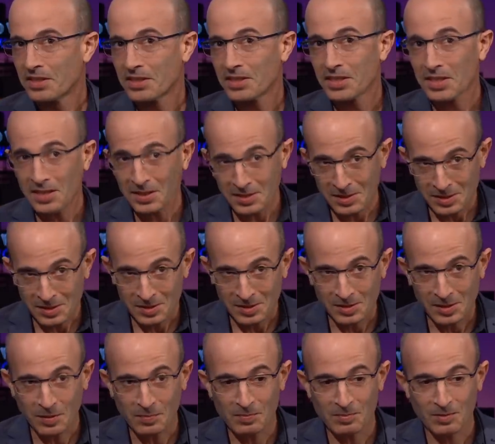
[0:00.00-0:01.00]
Yes,
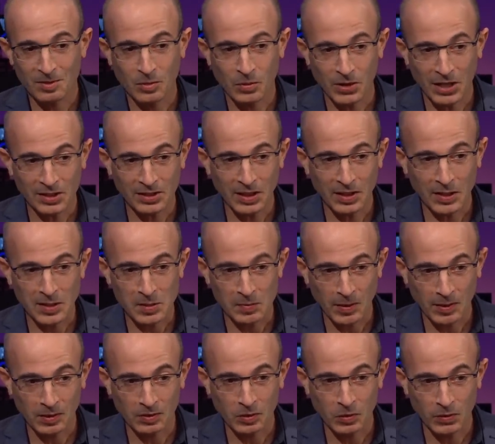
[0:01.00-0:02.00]
some quite
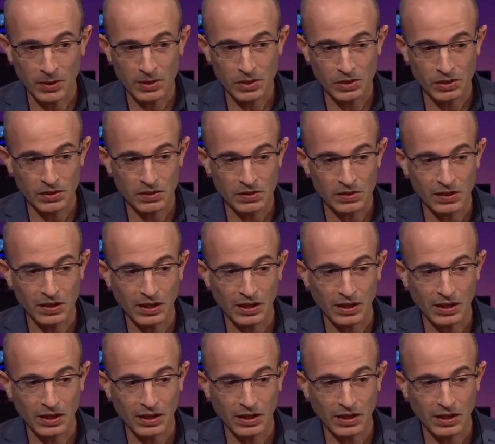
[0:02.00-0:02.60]
unexpected questions.